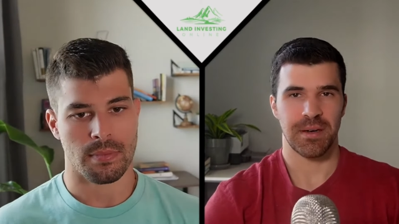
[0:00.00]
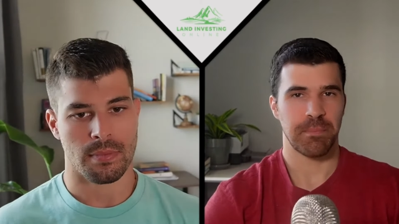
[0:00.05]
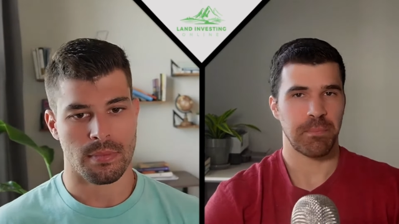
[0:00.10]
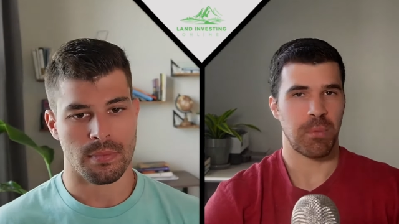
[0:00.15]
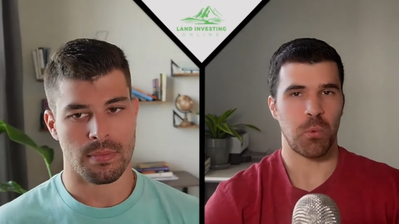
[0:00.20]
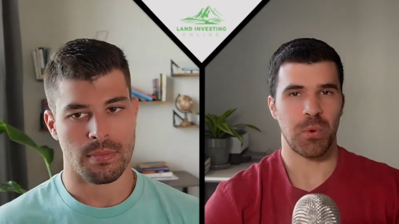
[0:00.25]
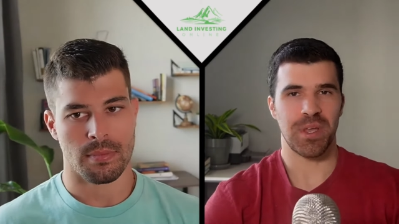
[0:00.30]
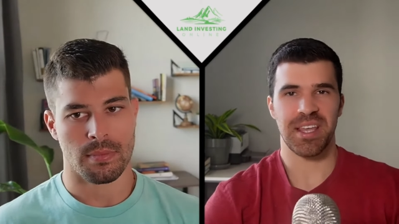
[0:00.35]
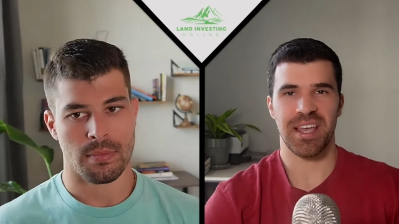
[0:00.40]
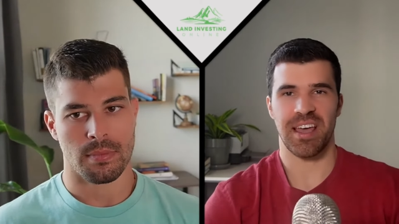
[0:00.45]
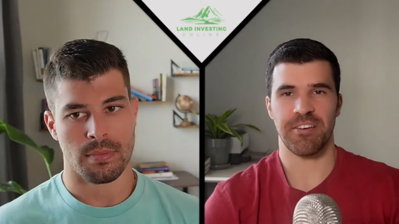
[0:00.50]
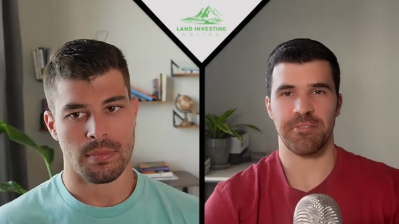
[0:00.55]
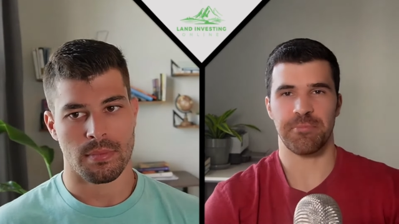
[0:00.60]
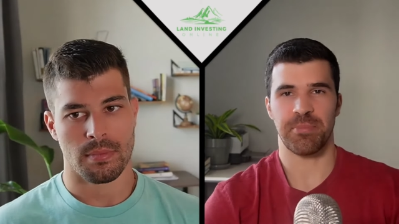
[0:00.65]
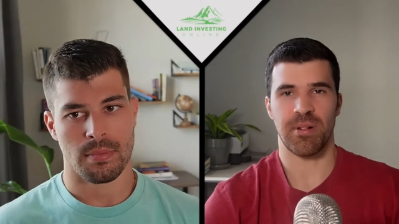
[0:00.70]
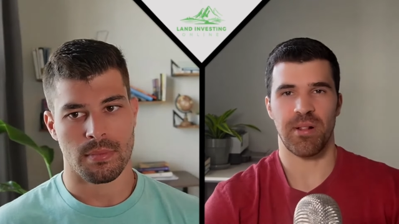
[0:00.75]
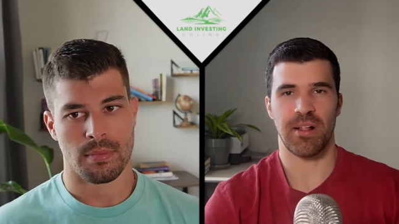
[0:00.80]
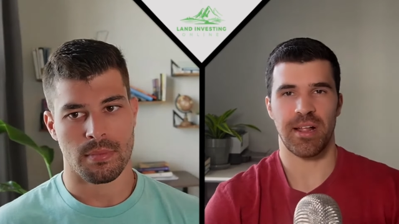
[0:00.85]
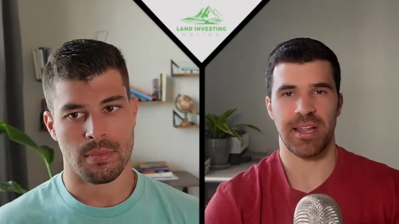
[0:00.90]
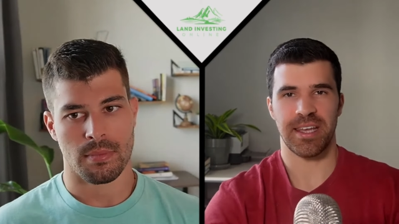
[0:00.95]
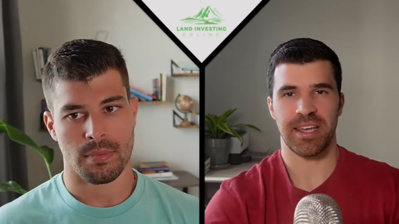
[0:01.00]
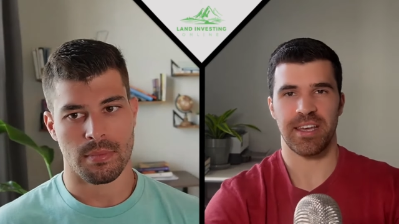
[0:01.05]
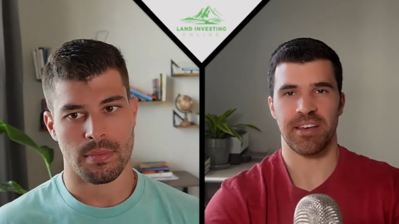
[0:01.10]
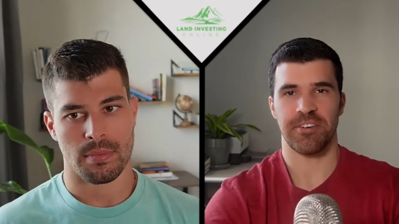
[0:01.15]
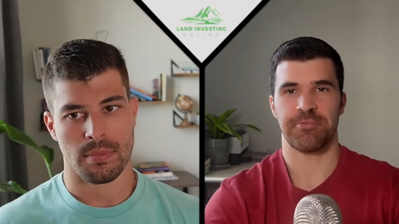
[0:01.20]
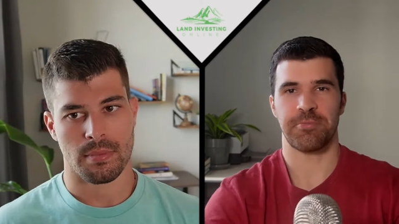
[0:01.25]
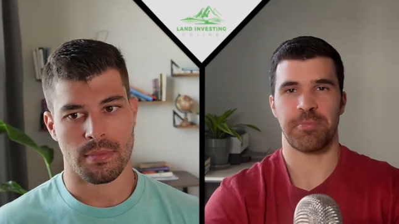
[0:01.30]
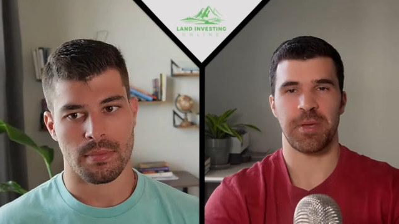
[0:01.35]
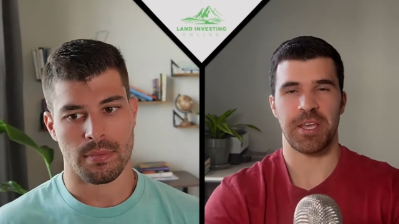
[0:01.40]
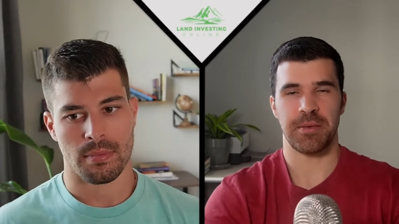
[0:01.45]
Speaker 1: But we have plenty
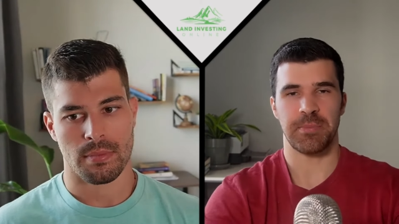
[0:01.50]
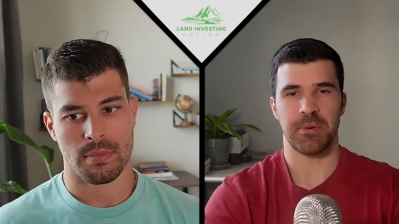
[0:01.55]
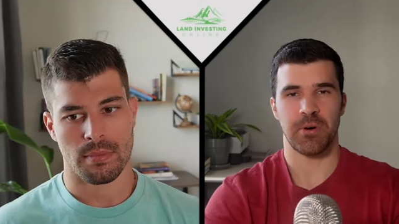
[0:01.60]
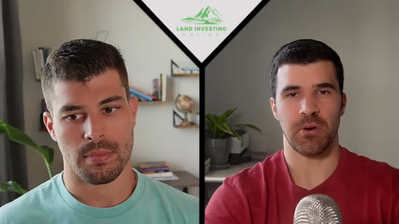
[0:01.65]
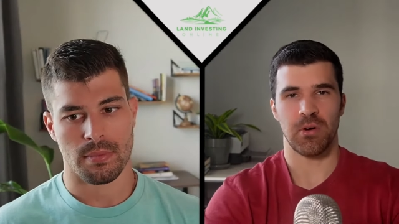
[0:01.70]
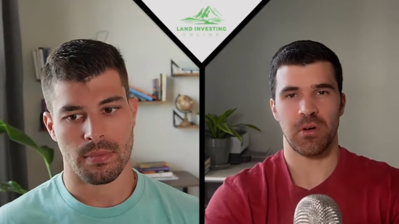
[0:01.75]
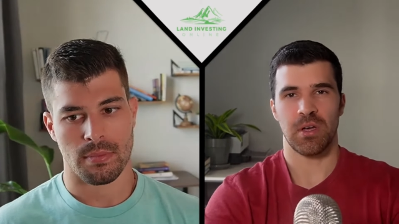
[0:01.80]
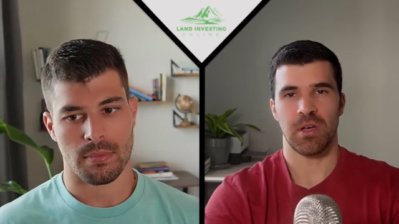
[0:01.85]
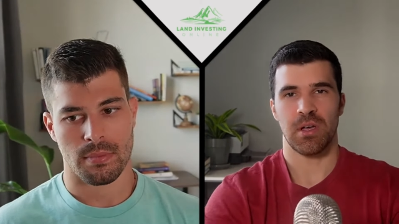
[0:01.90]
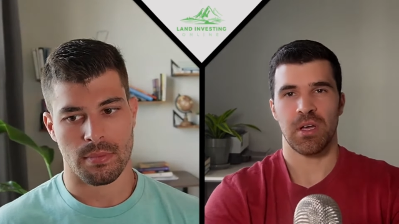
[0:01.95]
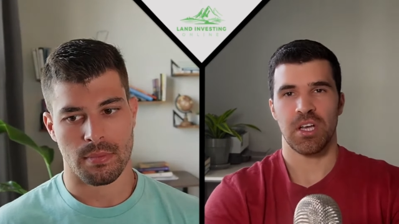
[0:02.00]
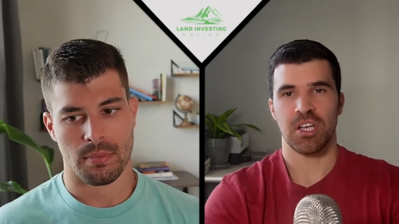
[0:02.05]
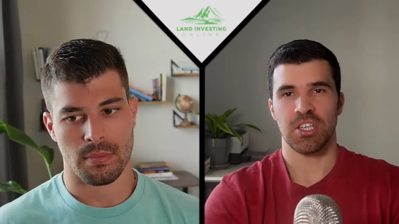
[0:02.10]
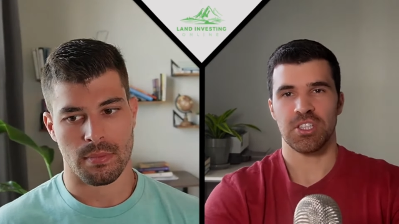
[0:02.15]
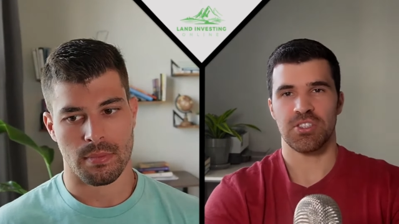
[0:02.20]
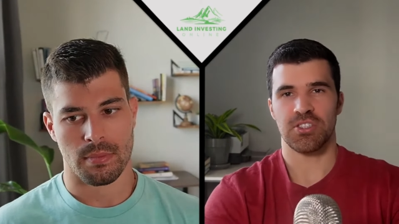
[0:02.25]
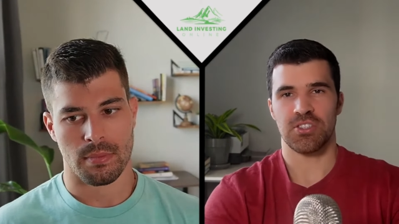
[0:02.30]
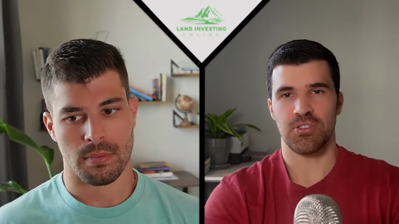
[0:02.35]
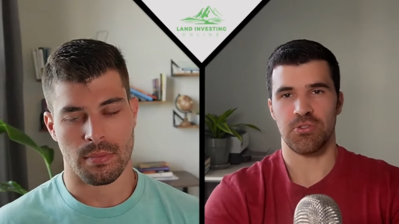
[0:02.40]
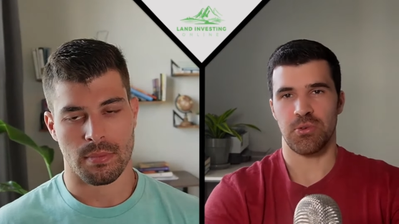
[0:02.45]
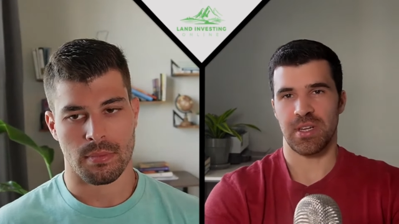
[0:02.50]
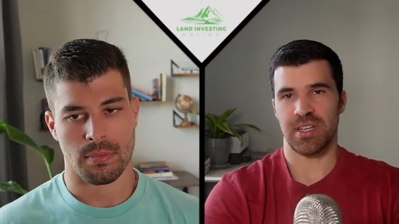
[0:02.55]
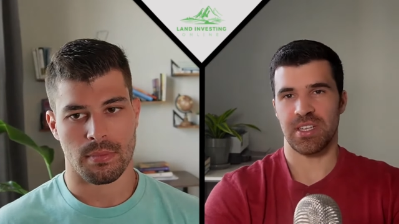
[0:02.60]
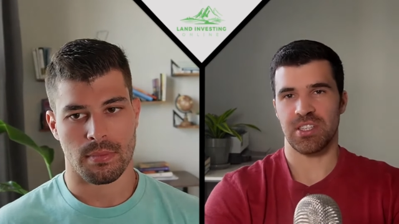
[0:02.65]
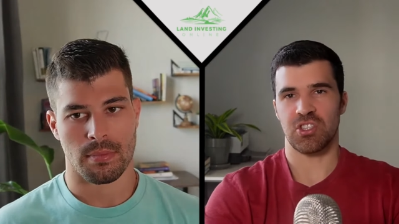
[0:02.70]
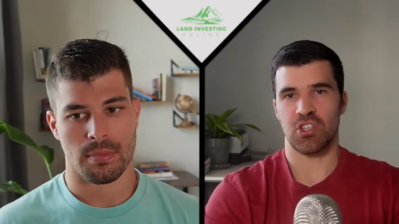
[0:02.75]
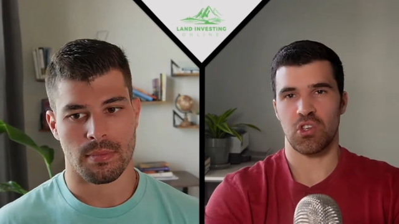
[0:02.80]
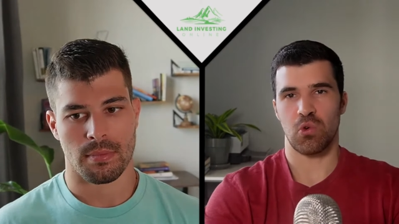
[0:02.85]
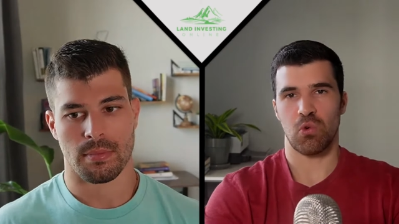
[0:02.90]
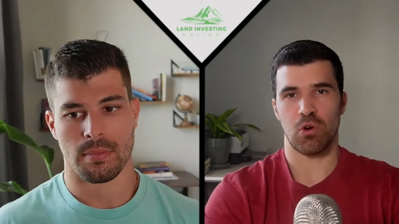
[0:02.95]
of people,
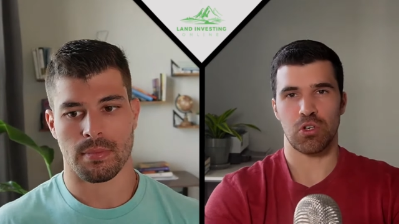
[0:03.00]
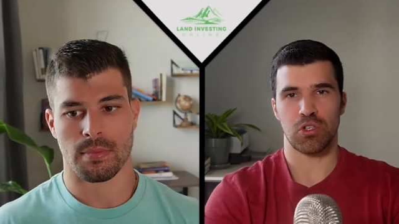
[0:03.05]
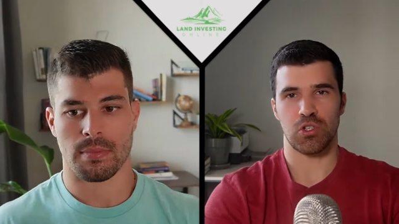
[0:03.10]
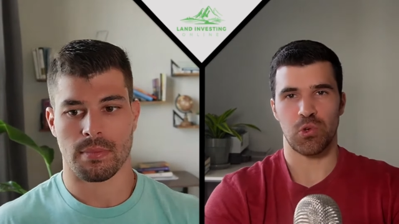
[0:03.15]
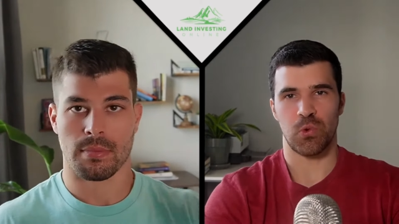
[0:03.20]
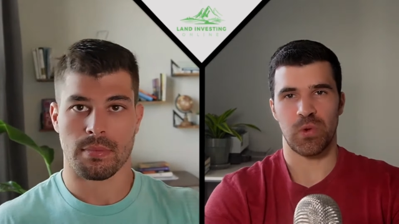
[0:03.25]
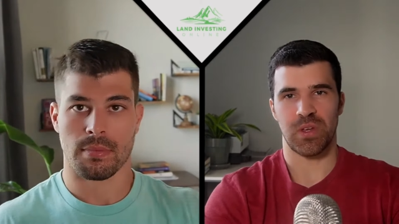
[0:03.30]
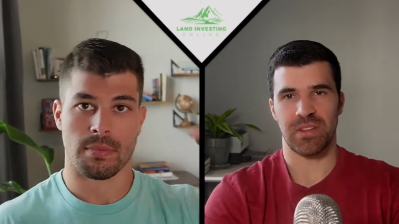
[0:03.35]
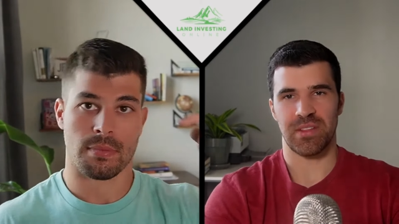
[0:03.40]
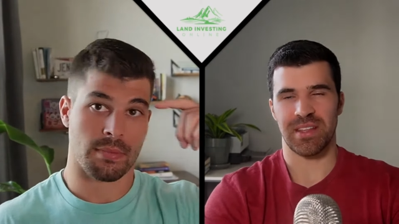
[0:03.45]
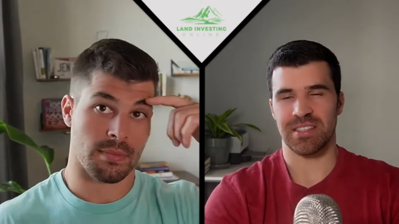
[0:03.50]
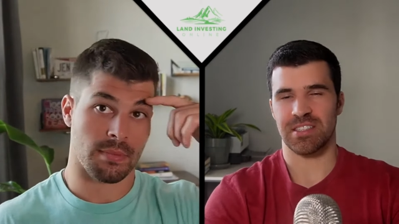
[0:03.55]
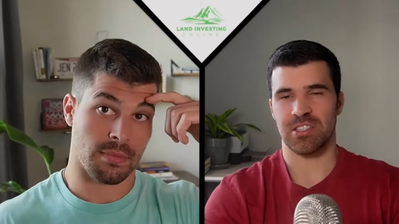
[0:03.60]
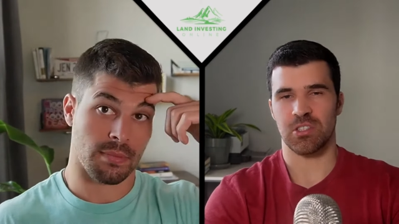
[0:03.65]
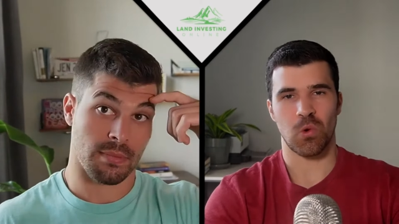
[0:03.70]
students who are doing this.